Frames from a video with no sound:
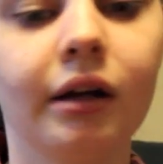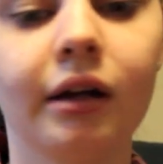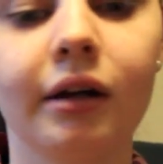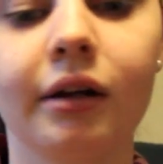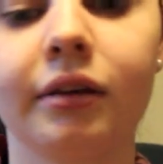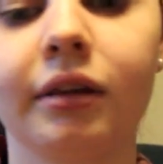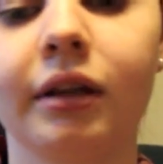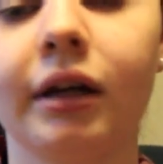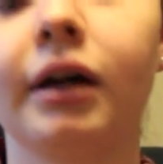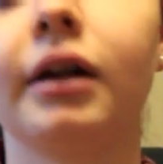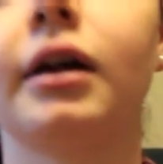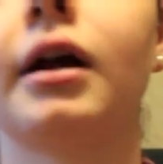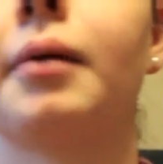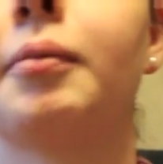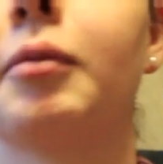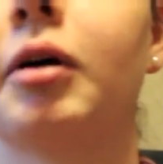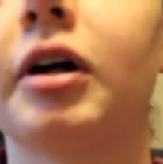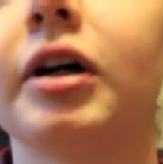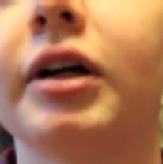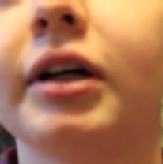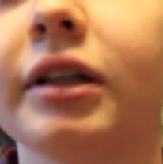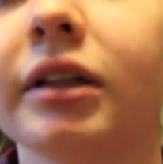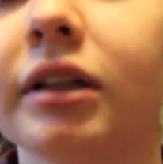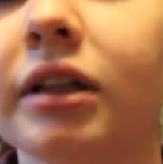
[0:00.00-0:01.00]
And then I'm
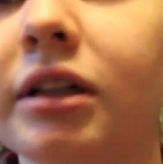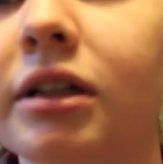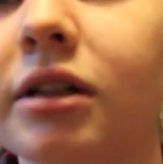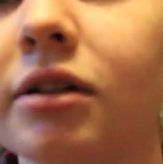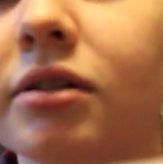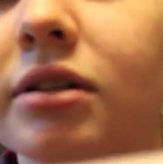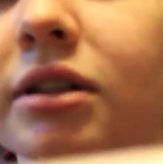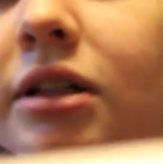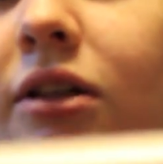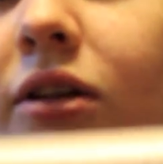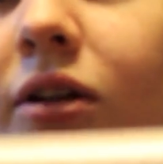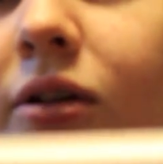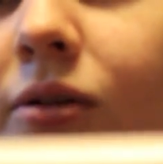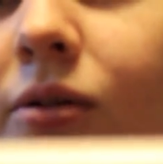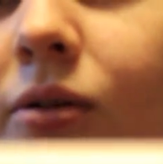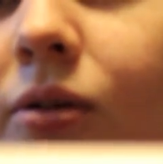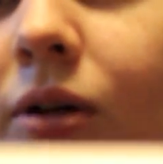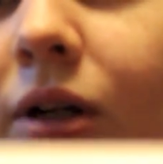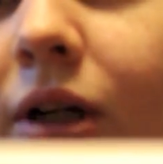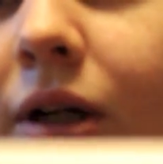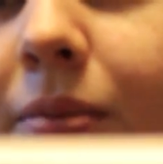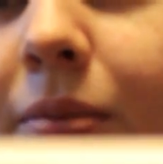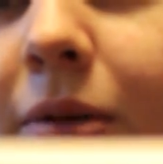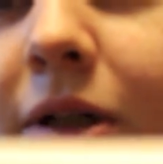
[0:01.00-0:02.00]
currently using the
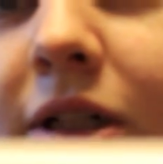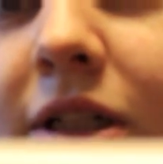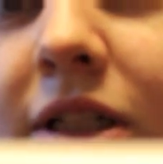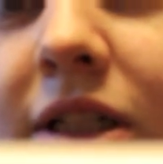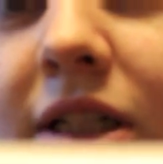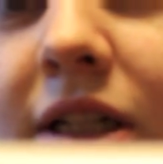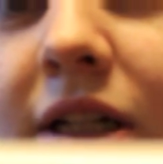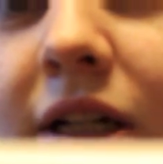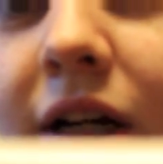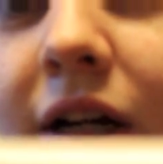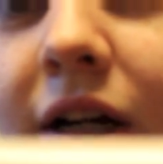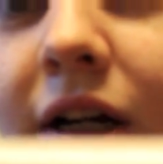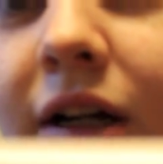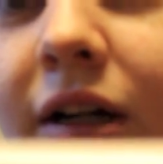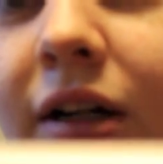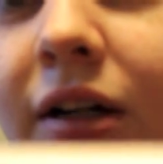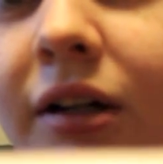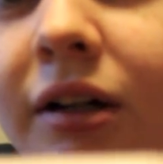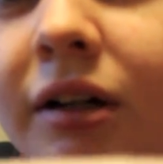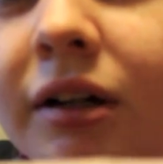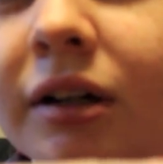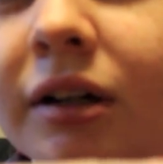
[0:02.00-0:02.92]
Laura Mercier